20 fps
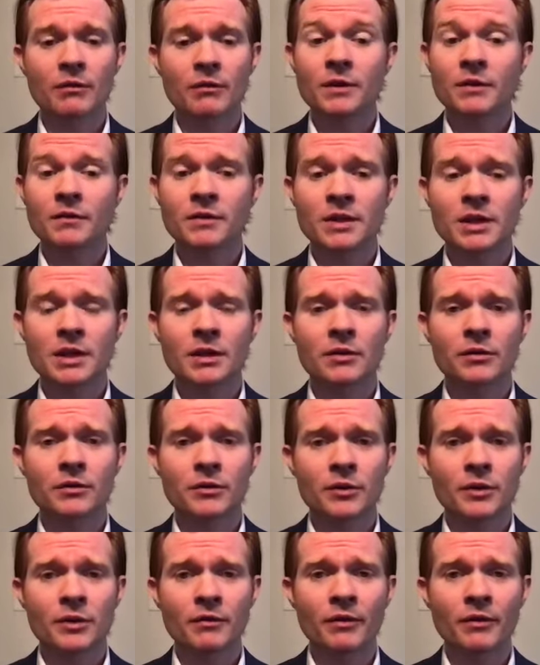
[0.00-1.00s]
15 and
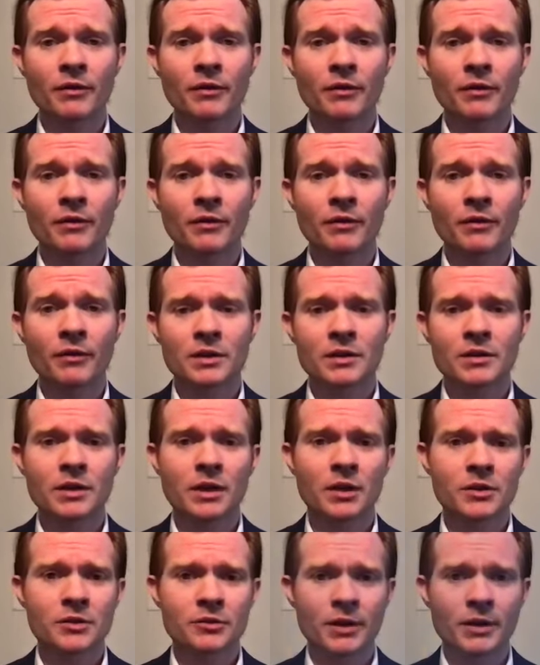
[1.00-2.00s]
35 in this
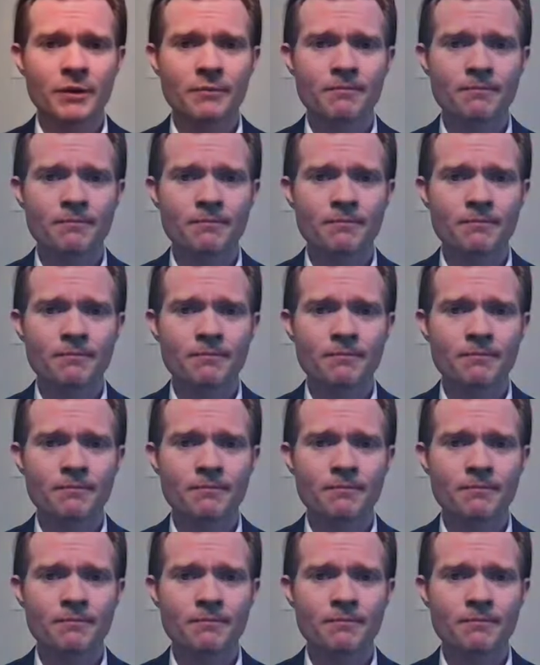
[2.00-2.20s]
country.